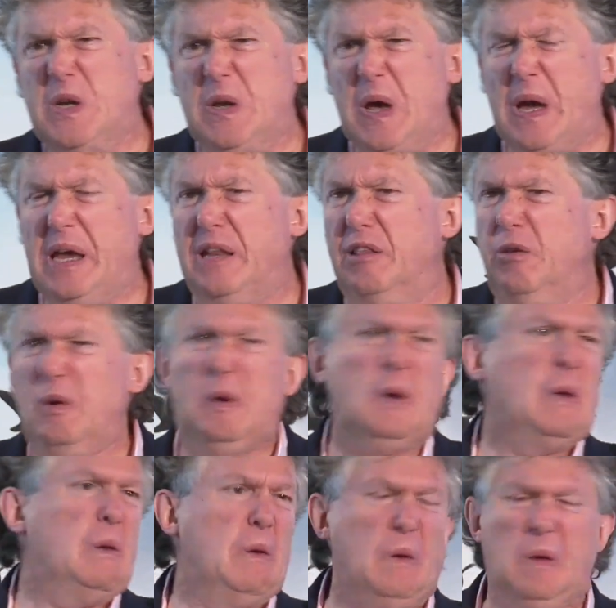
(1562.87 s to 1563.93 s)
tonight. Look
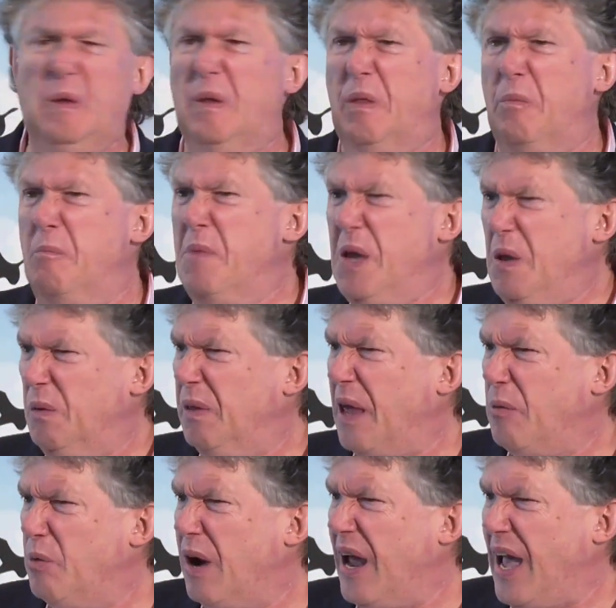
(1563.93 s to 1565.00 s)
at the meal
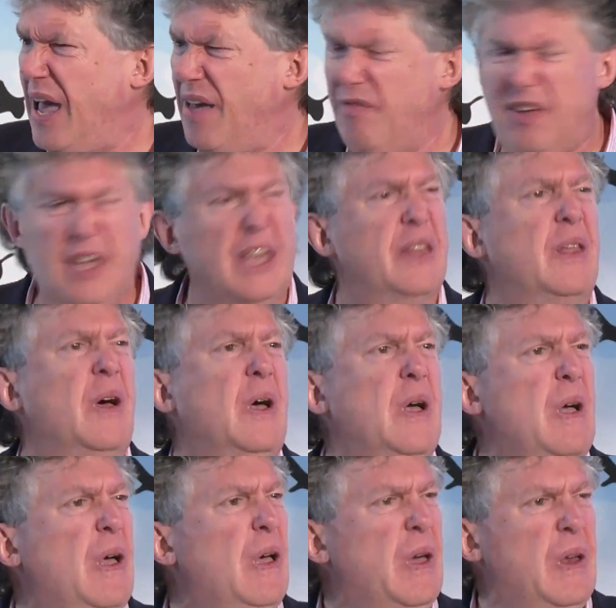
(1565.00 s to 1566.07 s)
that we're having and
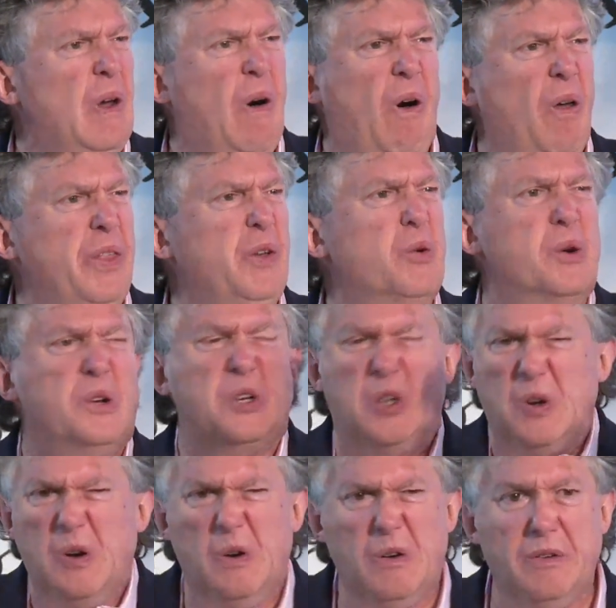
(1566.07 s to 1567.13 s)
all the hors
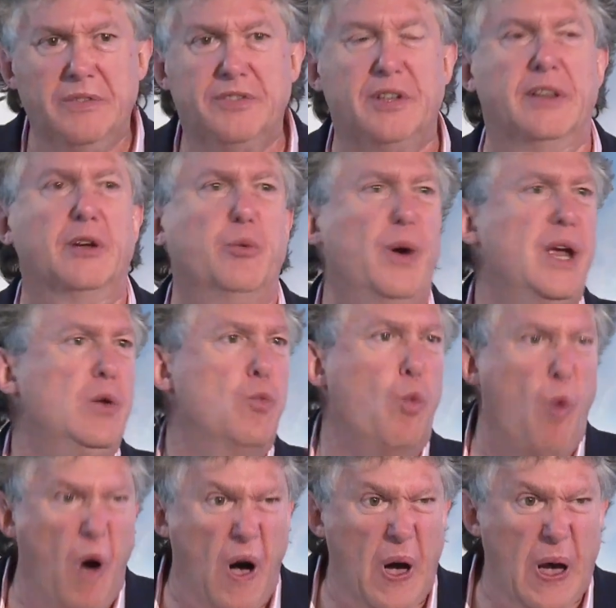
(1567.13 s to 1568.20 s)
d'oeuvres and the great
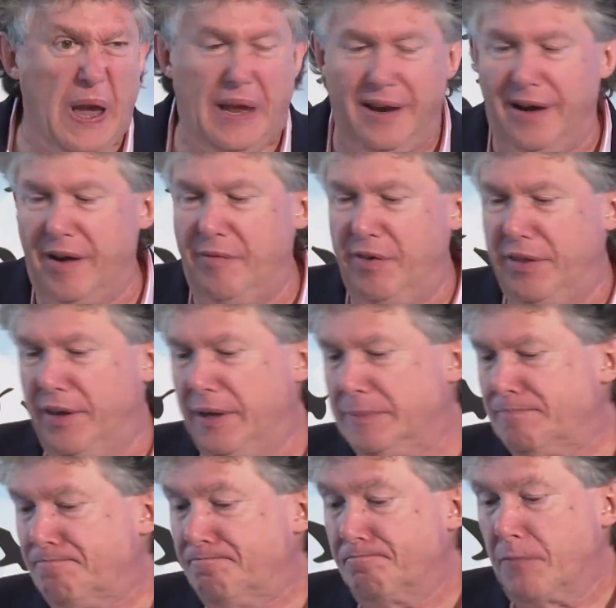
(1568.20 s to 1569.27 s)
wine and
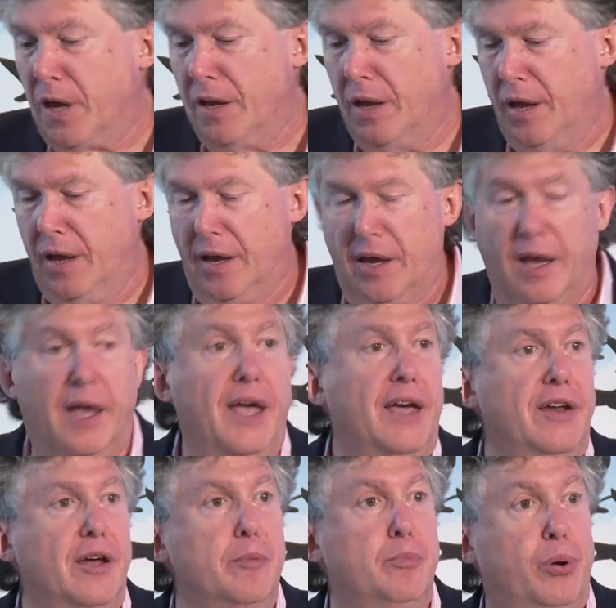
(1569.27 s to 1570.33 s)
everything."
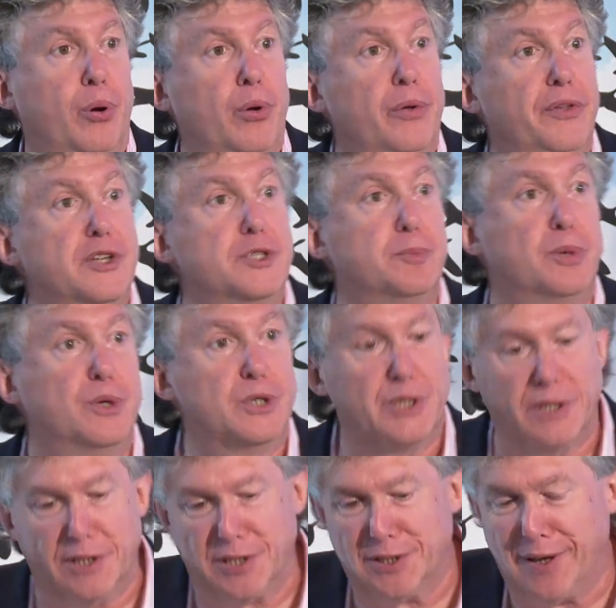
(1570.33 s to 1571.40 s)
And I pulled this
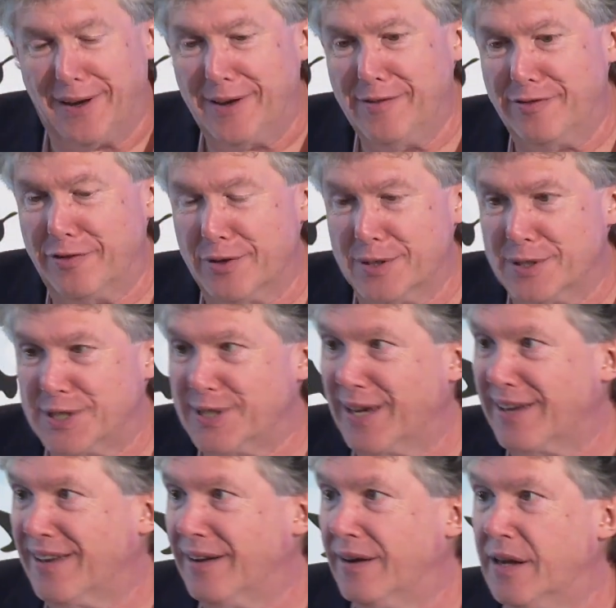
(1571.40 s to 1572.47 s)
person aside for a
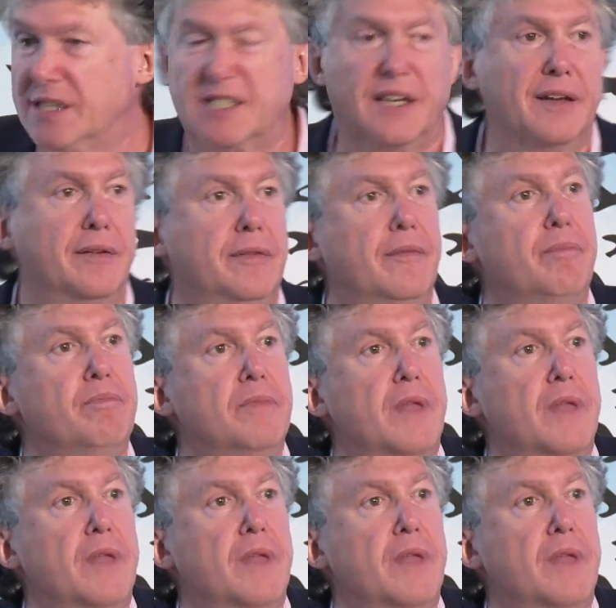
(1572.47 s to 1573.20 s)
second and I said,